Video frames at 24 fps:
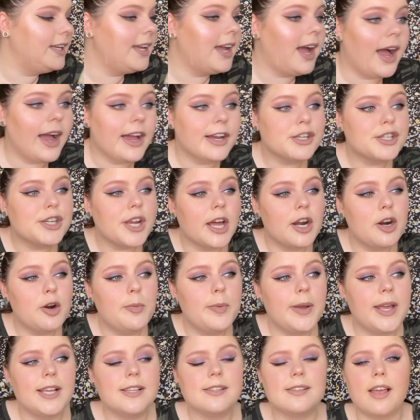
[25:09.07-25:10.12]
eyeshadow
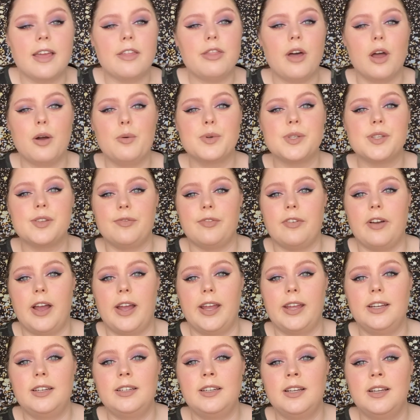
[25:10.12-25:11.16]
base I thought was
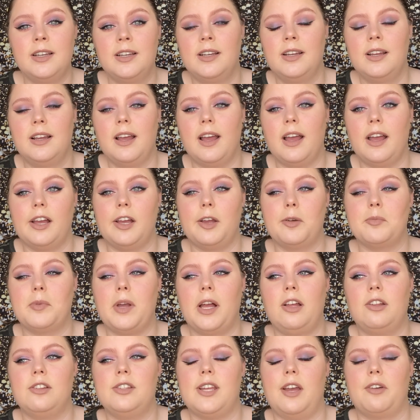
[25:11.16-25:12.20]
fine.
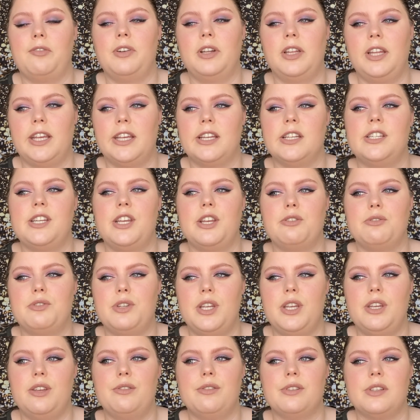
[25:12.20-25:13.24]
I'll definitely continue
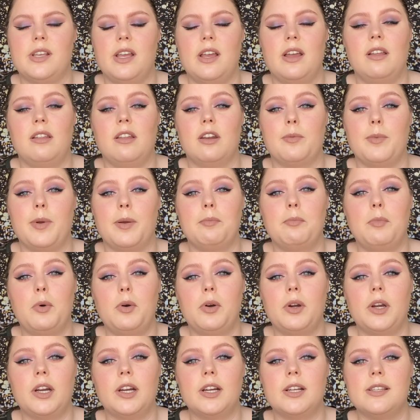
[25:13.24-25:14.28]
to use it a little bit
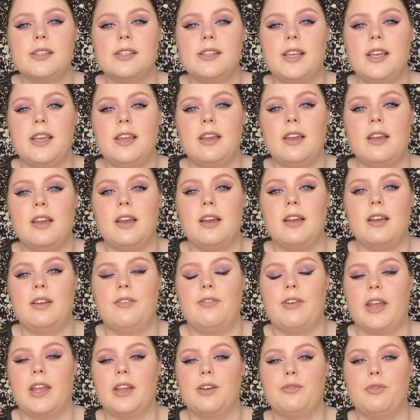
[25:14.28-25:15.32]
more, see if
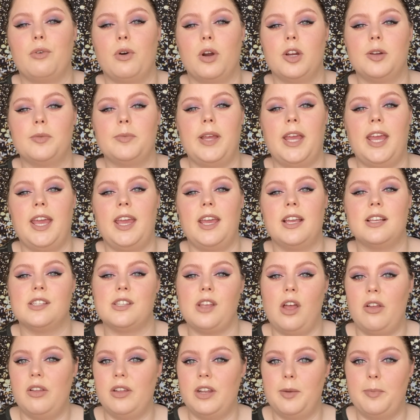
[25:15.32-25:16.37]
I can form a
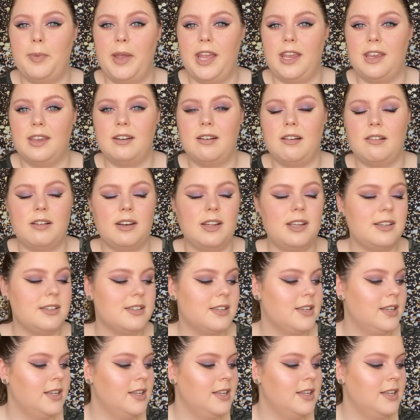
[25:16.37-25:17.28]
solid opinion on it.